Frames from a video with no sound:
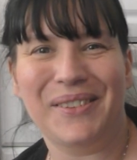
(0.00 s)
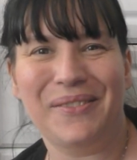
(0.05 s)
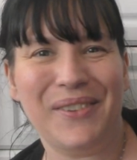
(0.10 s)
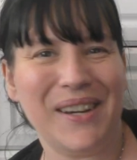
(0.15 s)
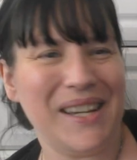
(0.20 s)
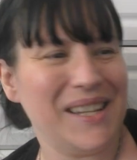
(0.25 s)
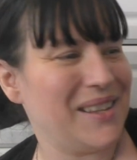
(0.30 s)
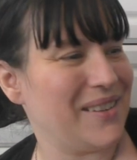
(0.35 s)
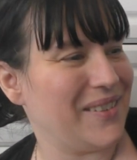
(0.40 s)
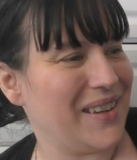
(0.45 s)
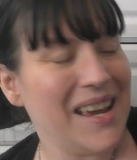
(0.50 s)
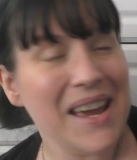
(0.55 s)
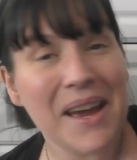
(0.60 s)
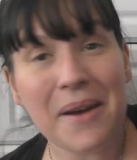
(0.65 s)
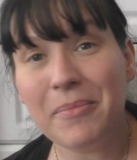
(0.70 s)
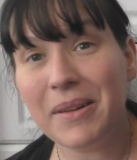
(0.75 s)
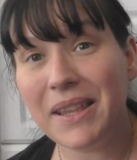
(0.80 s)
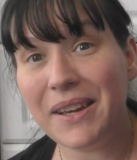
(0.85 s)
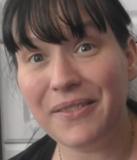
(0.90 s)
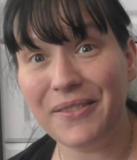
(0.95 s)
the face of it,
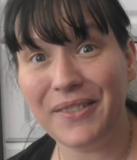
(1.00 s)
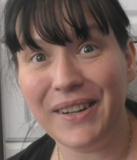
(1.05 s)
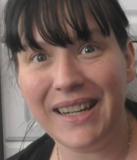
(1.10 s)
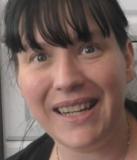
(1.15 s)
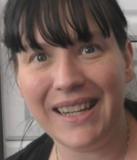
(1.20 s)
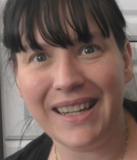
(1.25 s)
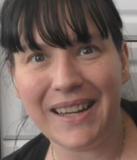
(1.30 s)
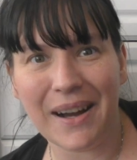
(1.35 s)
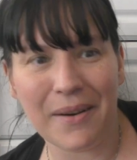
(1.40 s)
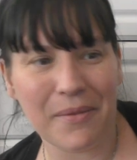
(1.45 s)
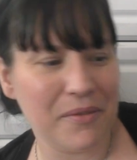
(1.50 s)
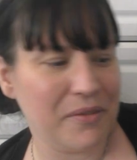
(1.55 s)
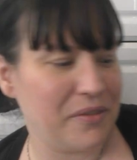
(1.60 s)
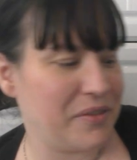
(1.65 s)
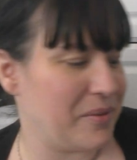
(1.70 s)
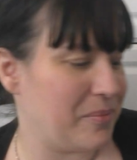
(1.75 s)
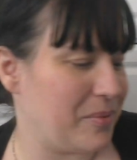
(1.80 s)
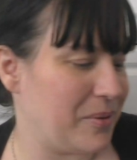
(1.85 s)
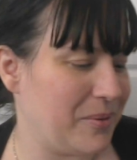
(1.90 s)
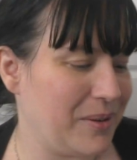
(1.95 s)
but they're really
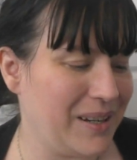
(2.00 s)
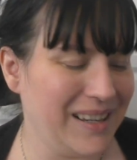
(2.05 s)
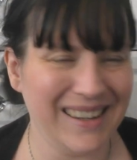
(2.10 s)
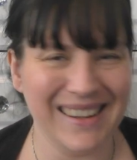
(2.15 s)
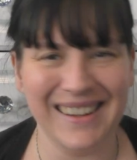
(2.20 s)
comfortable.